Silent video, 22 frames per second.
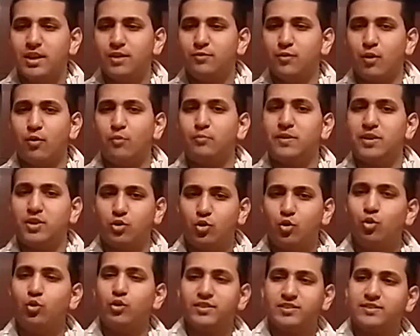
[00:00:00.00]
What would be
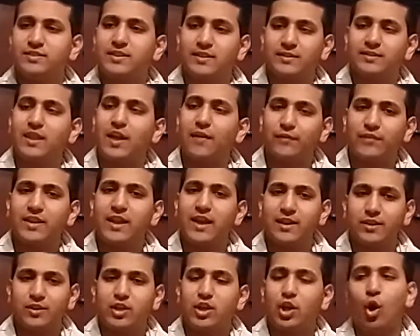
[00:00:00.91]
cool is definitely
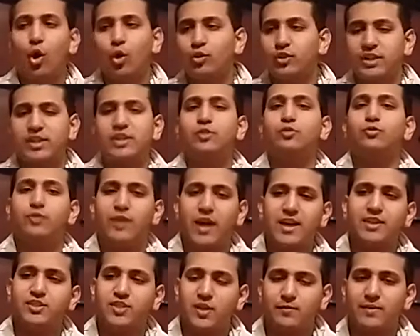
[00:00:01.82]
getting the old heel
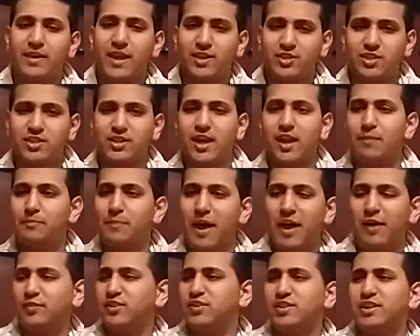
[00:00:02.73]
Edge that we actually get
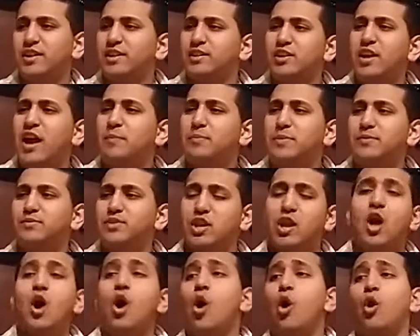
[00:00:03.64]
about. And you got people
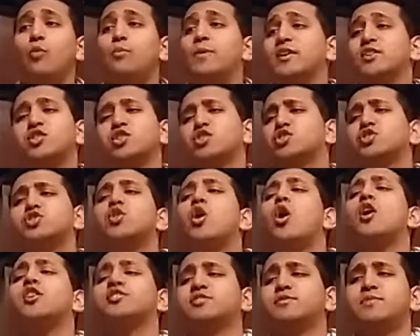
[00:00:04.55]
like, oh my, this is
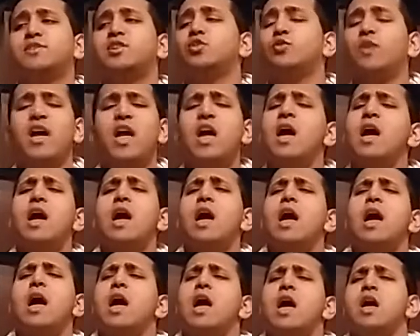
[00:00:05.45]
awesome.
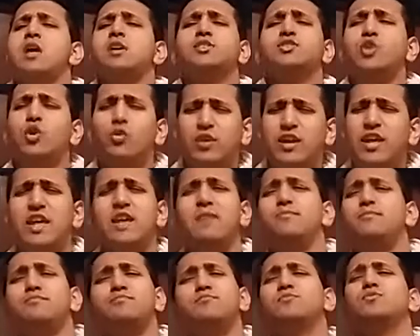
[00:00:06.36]
So
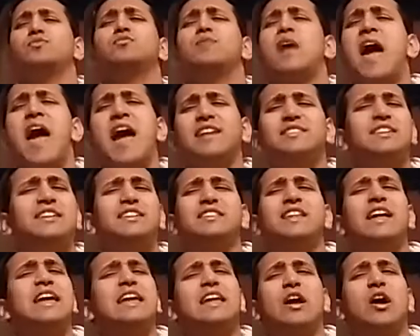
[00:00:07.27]
him acting
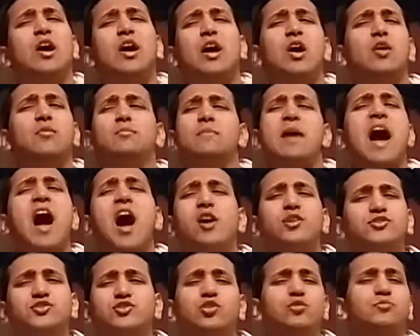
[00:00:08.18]
like
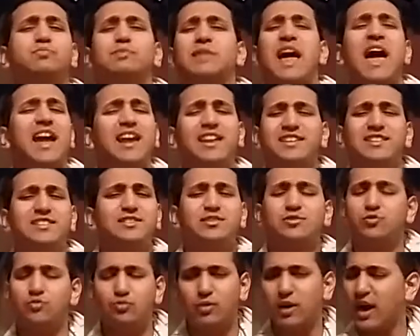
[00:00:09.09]
Aleister Black is
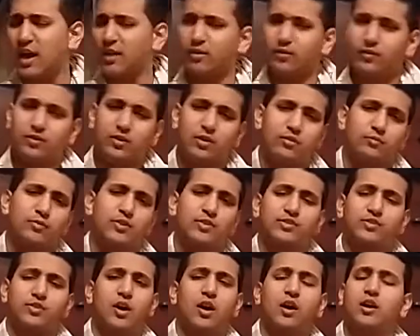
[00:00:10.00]
cool? I don't know. We'll
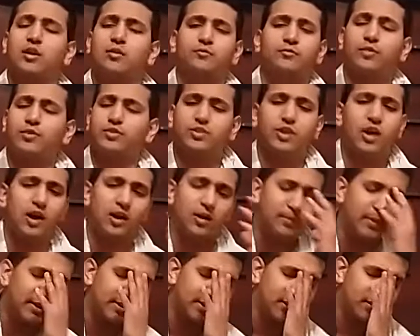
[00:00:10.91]
talk
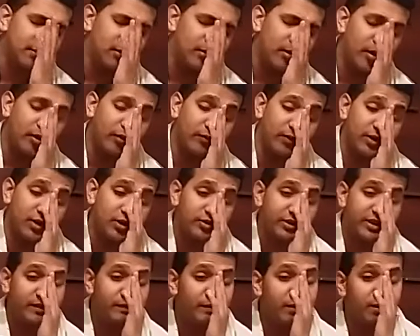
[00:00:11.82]
about that in another
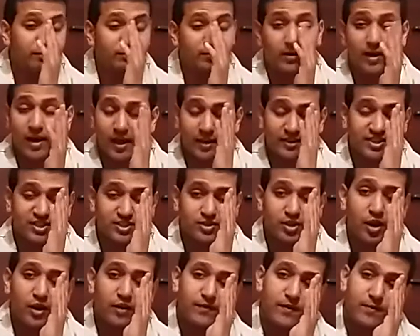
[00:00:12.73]
video even. I just
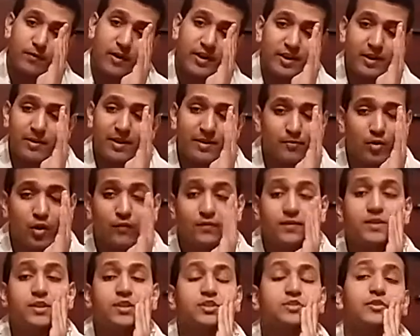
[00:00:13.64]
thought of it. Why not make more
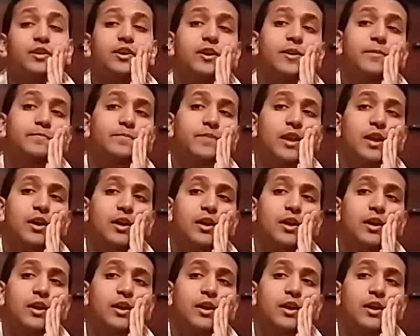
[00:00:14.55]
videos, right?